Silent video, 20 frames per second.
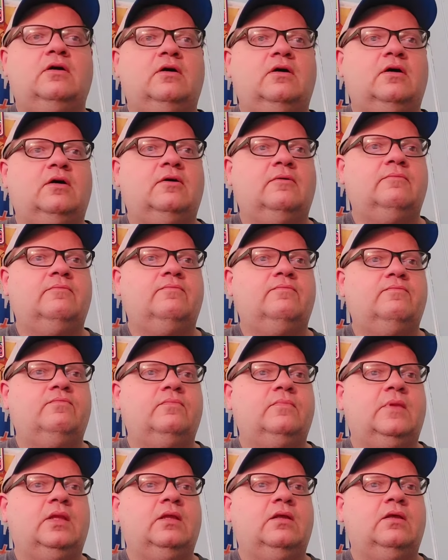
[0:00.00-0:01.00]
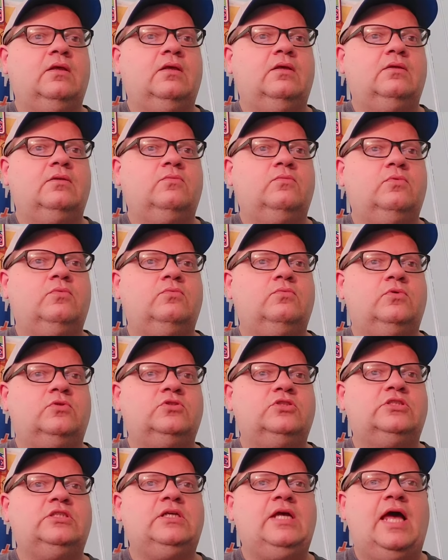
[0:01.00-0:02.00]
But we'll
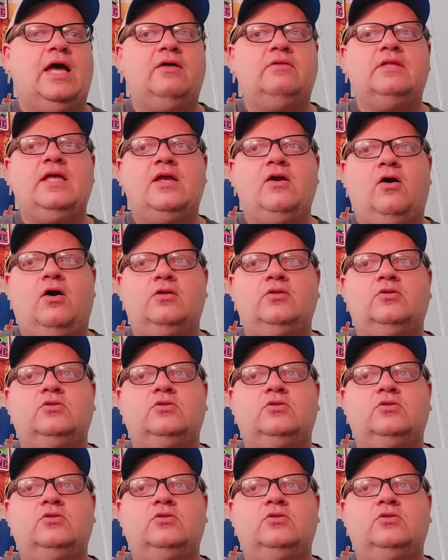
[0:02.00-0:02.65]
see how they are.